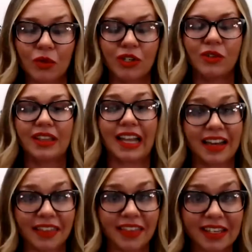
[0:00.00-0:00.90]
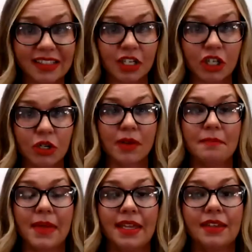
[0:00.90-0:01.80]
We do a lot of things here, but
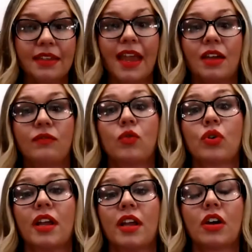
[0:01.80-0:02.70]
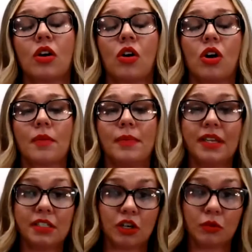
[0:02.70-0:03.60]
mainly at Forward Air, our
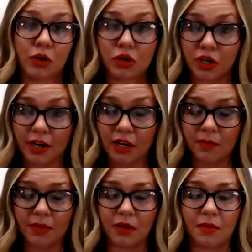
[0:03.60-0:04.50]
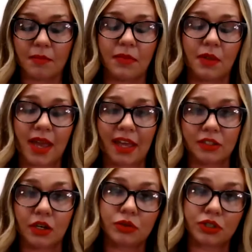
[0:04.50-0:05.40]
PTO program, the Path
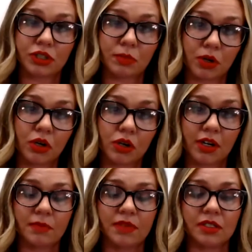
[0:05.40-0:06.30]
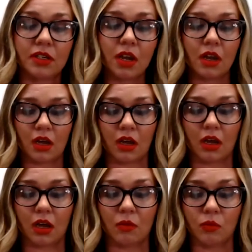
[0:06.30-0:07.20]
to Ownership program is
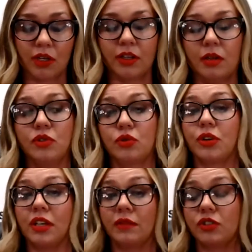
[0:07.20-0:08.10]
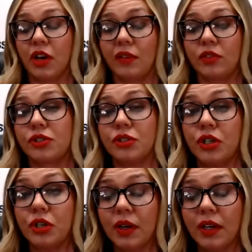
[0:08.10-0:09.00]
what the majority of the drivers are
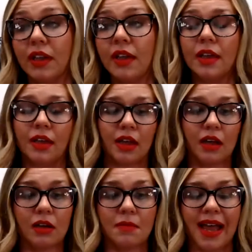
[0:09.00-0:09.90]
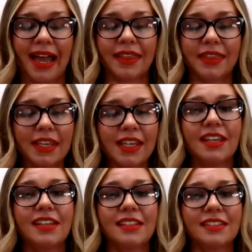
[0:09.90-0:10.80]
doing. I think
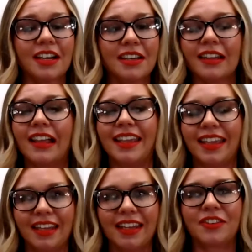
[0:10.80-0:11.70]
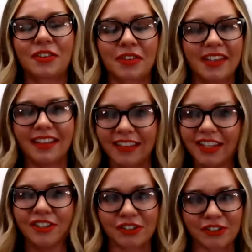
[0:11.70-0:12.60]
it is unlike any other thing in
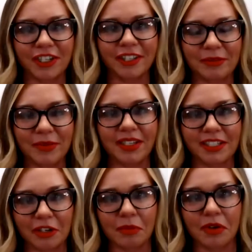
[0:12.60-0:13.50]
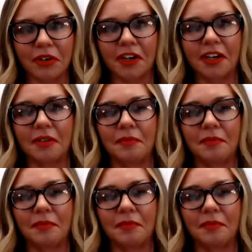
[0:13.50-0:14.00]
the industry, the PTO program.